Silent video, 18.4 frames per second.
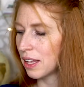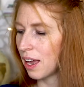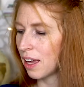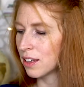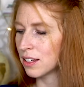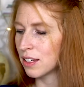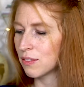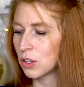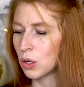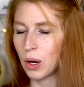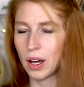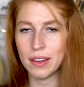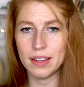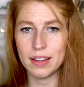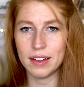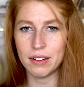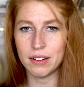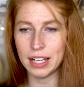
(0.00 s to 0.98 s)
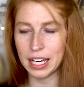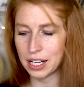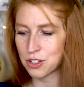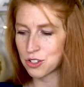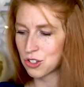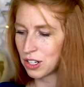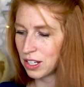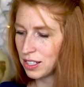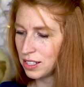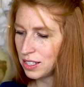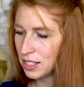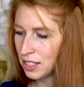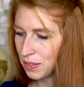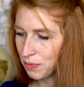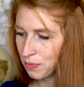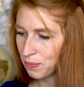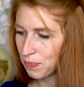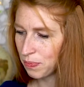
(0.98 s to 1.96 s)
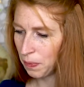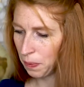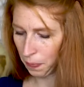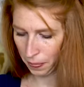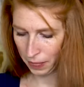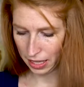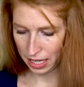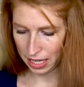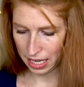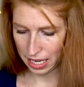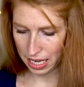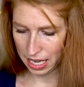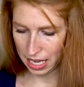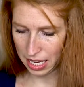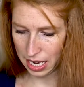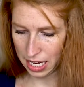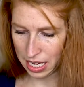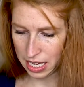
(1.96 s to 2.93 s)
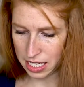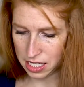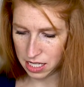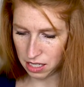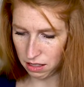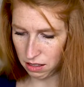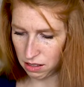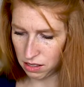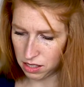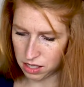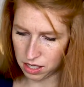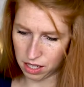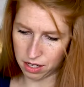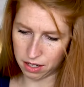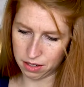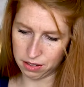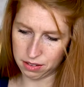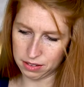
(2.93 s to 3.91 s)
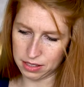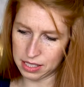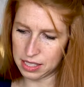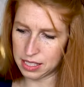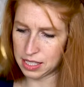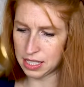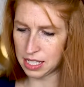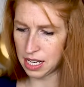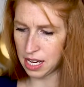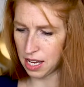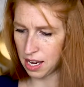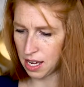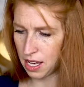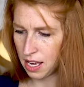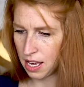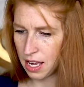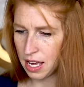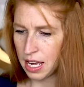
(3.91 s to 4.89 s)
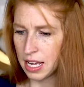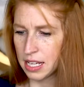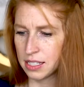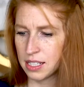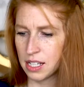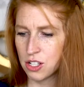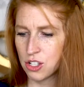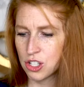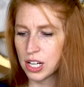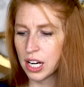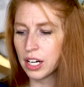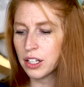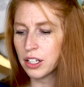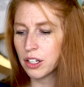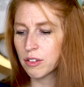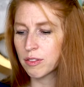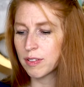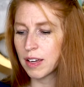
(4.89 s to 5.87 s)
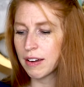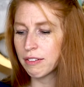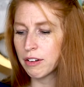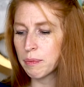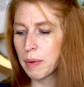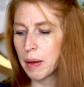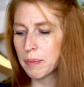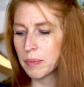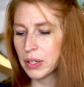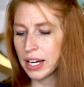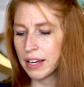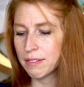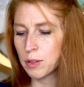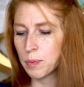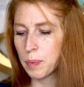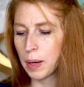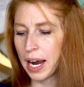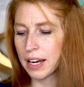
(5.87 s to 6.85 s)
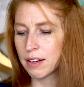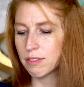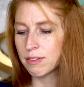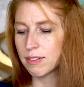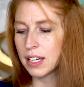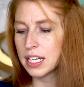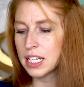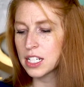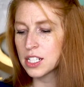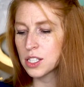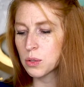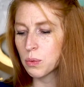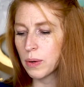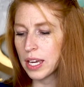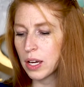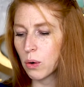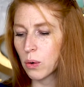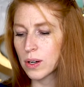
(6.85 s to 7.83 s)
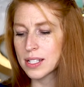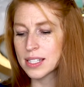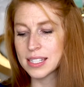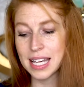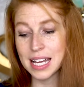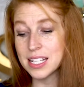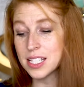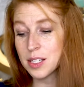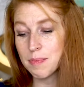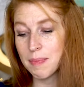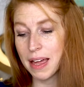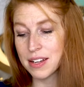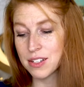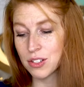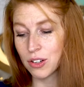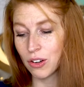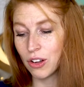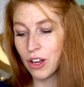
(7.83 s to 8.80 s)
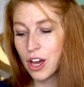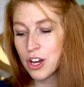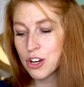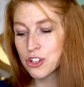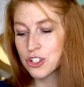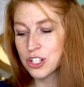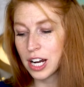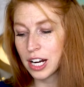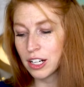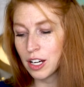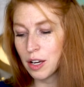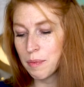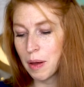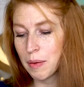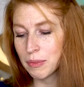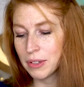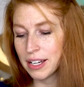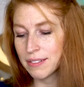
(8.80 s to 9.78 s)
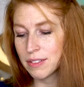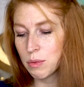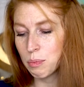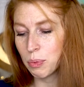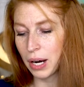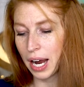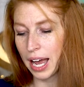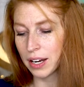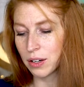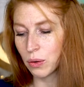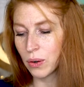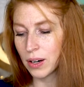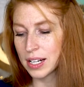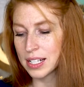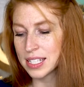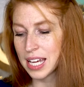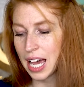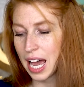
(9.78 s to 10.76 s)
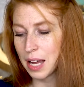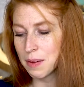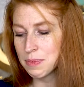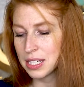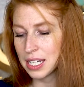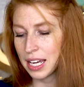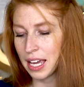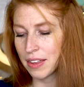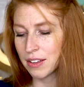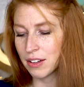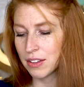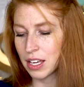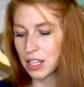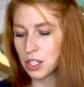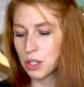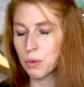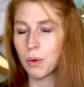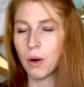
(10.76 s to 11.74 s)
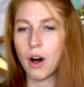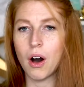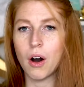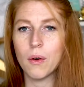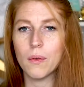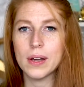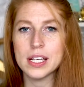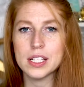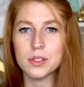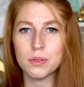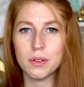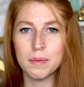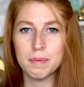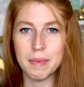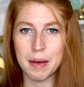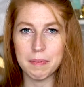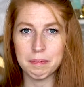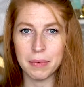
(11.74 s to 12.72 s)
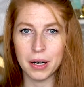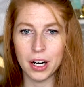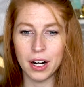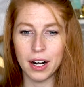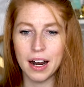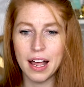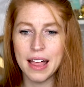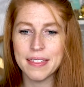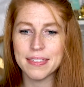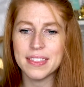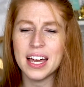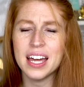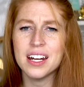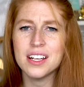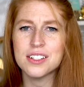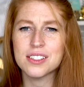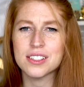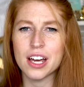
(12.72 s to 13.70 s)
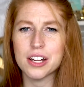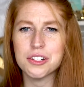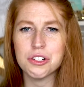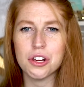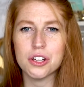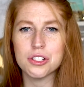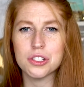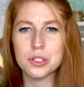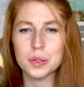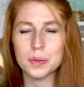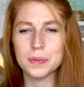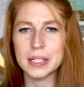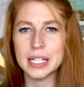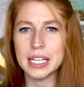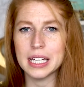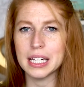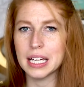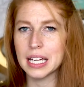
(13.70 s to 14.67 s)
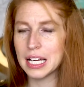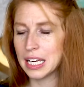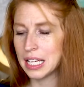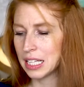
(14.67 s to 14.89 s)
they give you all the little extras. And also, let's see. So share your favorite memory of the bride. Funny, sweet, or sentimental. Share a memory of the bride or a time together that you will always remember. That is such a sweet